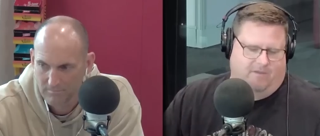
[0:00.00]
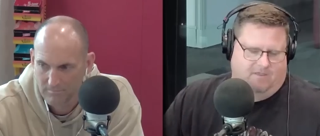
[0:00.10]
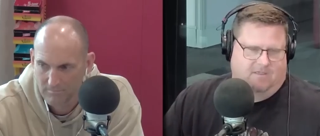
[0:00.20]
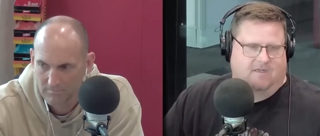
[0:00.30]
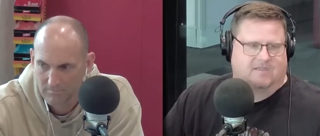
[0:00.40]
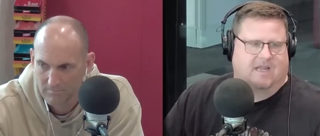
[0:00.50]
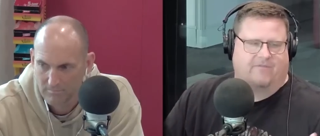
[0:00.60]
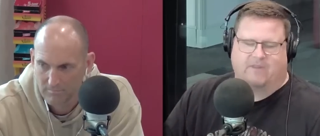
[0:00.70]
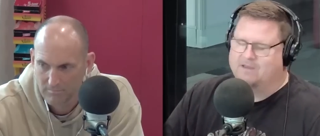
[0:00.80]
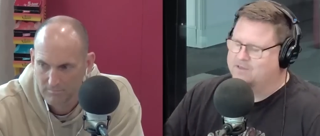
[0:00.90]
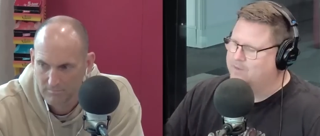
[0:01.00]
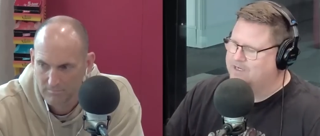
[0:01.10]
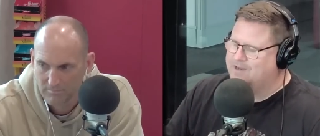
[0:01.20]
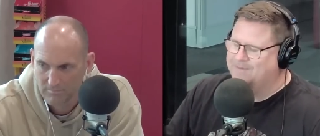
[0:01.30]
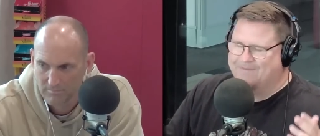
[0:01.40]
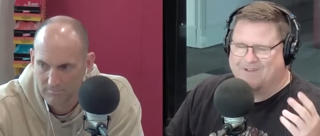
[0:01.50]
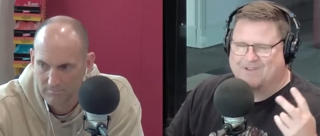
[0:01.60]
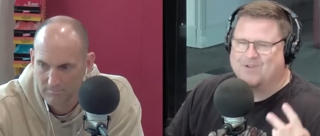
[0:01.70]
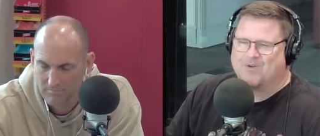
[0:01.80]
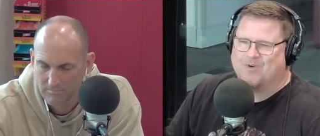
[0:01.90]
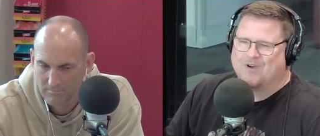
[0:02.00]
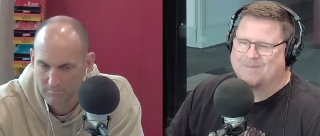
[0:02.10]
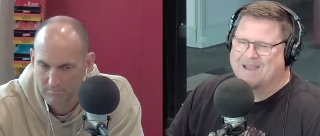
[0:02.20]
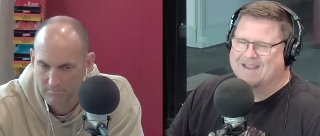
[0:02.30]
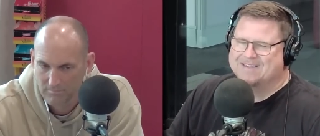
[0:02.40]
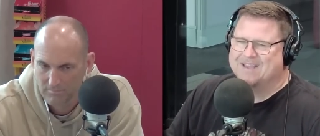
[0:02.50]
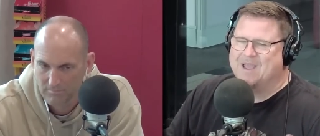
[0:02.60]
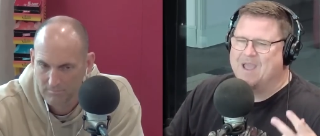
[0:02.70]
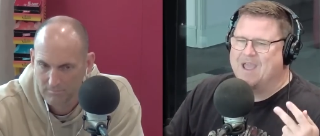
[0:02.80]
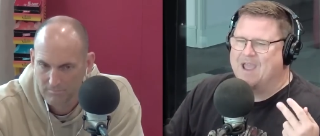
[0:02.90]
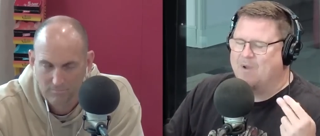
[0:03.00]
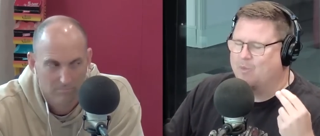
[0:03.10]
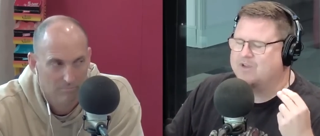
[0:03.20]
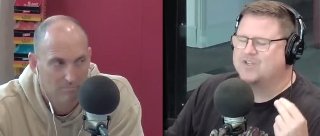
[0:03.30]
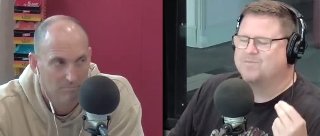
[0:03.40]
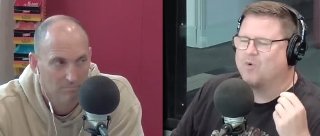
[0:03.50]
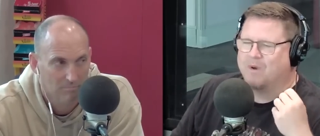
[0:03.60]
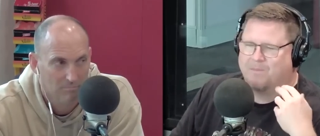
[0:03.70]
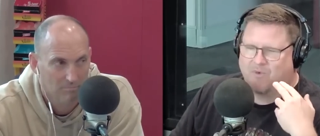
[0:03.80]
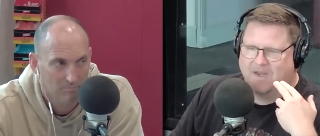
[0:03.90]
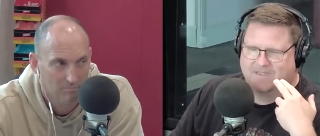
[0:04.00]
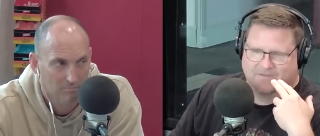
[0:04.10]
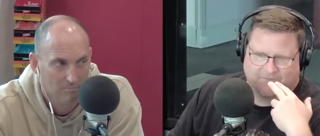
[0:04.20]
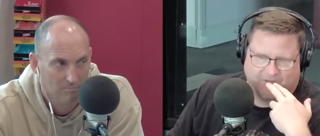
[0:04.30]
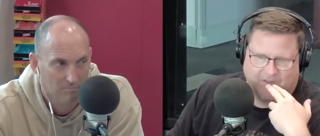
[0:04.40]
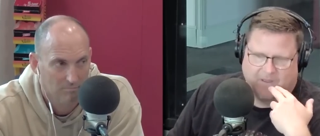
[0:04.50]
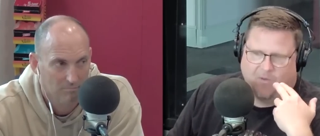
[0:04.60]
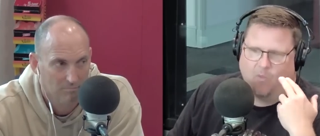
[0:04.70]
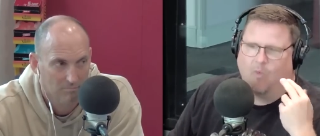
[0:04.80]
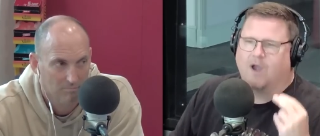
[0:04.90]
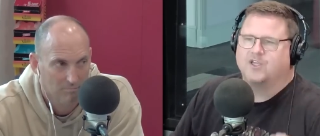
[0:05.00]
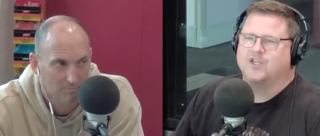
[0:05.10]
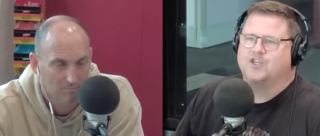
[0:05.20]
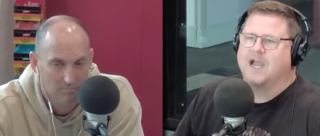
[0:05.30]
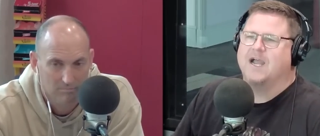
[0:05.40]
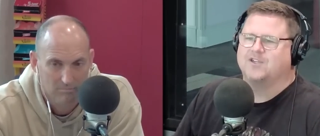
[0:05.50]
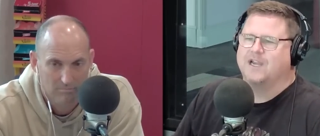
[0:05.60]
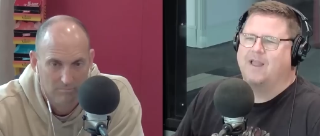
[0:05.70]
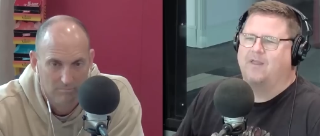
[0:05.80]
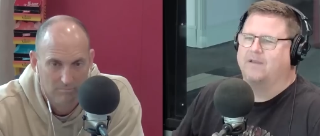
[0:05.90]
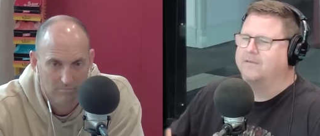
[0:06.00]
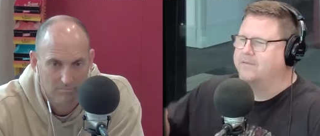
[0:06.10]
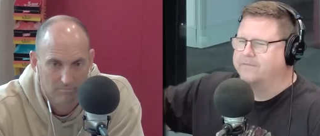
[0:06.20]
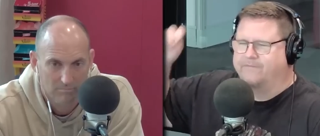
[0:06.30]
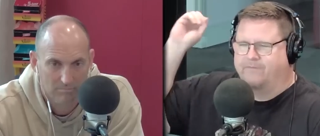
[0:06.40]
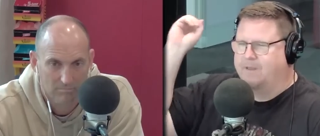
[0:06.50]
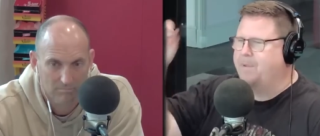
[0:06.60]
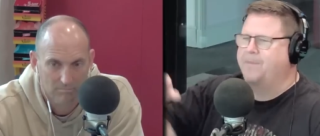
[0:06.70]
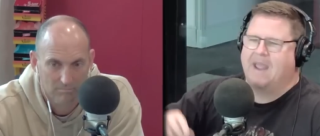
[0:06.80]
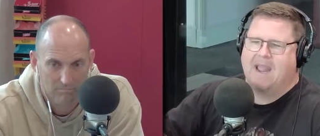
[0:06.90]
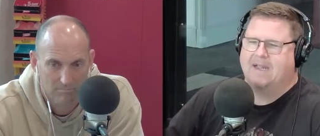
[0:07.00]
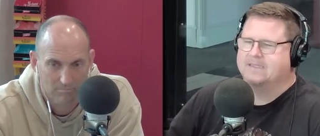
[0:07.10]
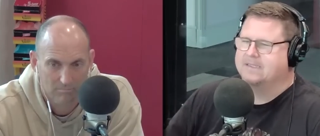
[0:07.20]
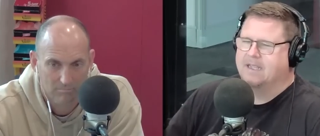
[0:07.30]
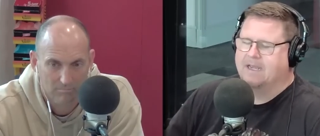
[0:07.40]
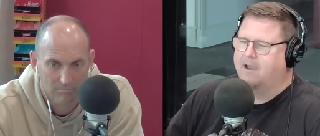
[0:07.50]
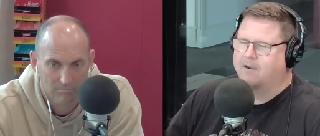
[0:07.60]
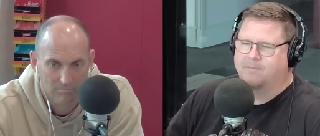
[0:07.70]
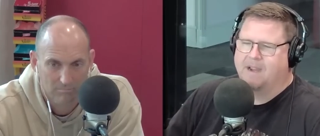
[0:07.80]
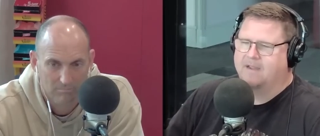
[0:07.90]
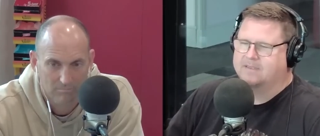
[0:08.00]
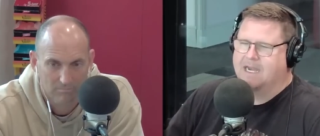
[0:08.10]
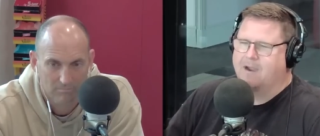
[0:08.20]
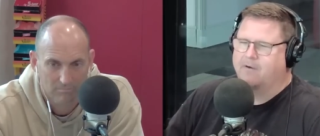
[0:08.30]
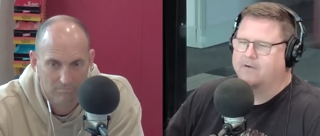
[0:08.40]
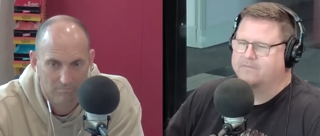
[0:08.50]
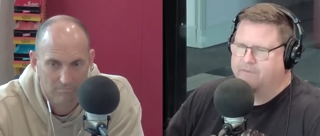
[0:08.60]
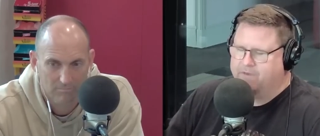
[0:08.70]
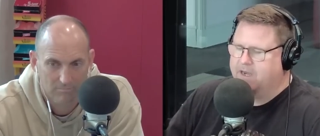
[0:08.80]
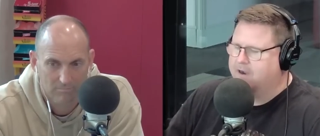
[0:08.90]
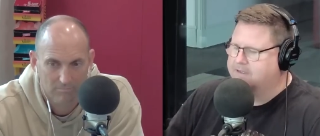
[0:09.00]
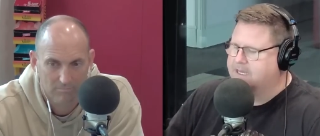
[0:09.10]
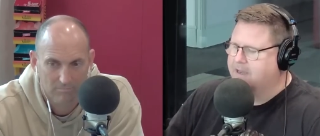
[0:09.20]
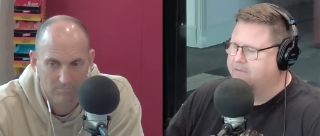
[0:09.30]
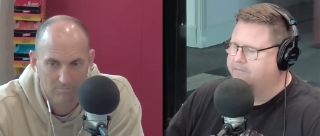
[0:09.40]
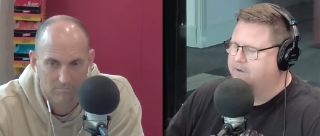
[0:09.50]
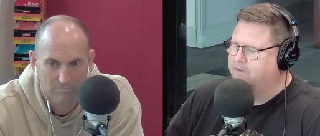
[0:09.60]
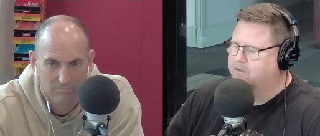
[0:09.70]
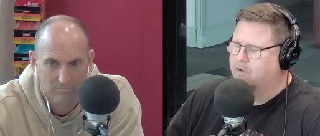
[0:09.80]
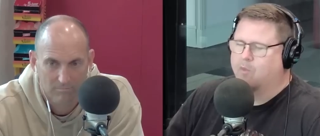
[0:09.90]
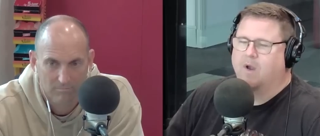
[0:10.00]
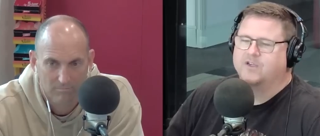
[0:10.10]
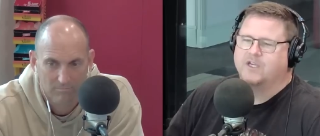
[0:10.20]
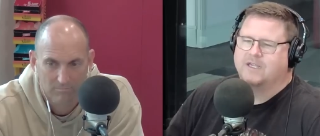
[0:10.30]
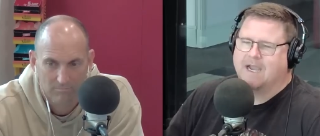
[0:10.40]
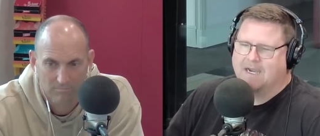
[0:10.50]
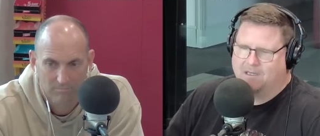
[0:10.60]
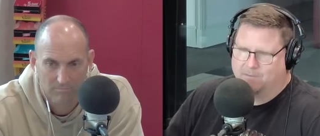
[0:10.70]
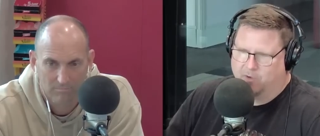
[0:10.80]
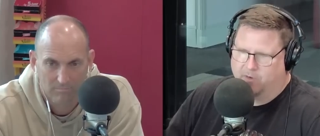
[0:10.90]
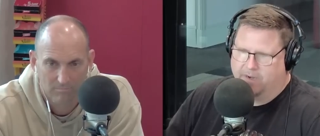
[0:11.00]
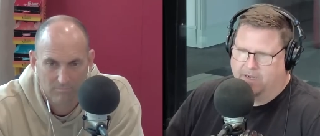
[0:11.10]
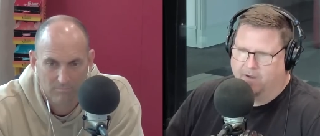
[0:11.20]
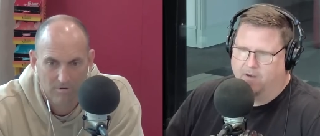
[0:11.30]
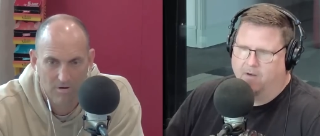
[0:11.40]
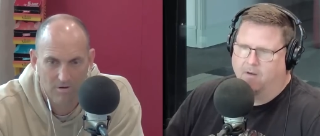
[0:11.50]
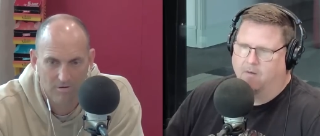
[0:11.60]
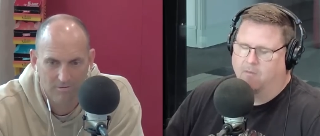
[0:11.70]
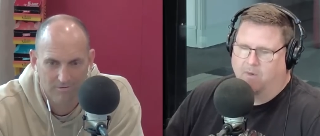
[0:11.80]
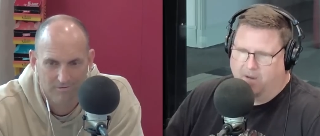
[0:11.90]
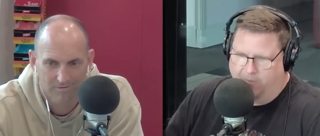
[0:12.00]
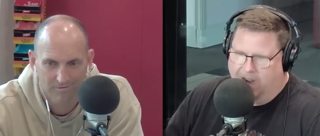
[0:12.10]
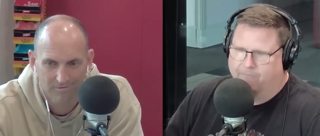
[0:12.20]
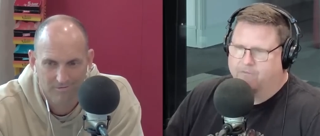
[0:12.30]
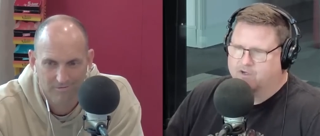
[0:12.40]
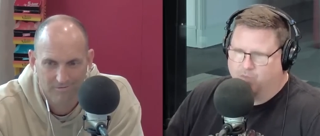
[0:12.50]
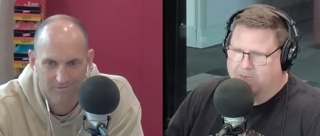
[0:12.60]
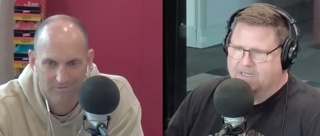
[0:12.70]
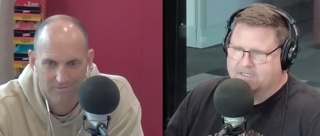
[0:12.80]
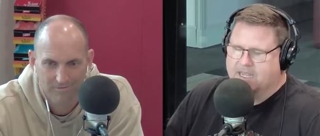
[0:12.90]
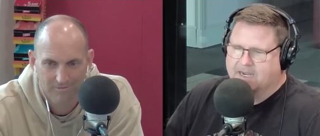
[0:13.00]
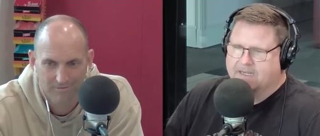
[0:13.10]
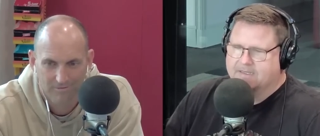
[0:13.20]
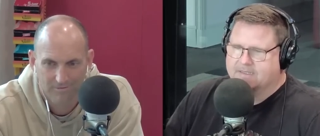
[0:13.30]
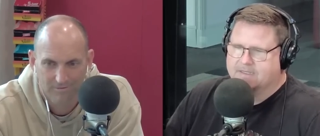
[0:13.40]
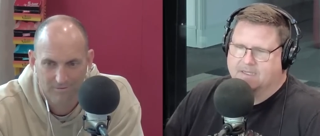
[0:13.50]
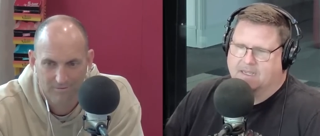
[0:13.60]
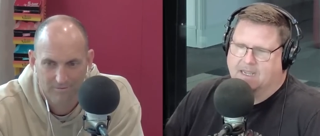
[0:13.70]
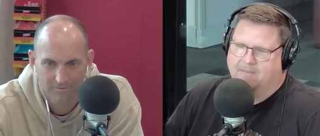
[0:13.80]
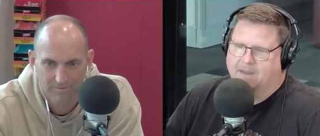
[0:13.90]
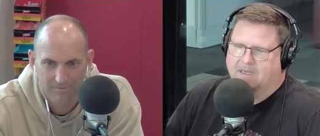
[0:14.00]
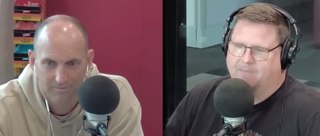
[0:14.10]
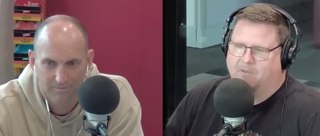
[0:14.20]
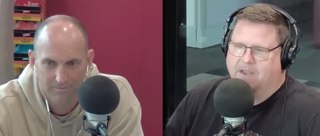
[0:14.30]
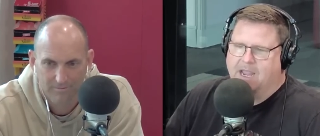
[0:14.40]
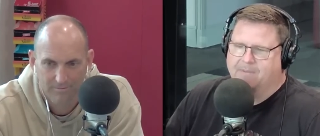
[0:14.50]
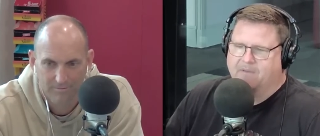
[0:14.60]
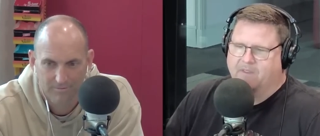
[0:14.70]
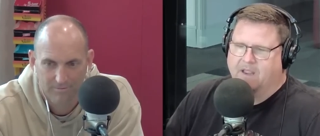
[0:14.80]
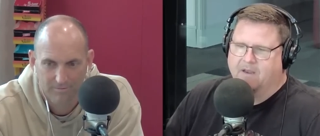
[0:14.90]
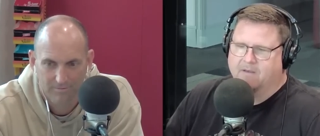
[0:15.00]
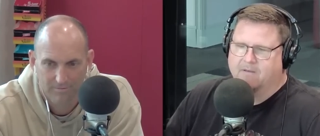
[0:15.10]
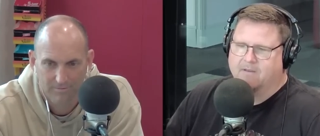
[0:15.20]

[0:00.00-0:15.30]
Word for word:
Speaker 1: this, because I have to ask the question about the two quarterbacks. Which is more impressive, watching Josh Allen flip a pass at 100 miles an hour, 50 yards down the field, or watching Kyler Murray run around for 20 seconds and make the play happen at the end?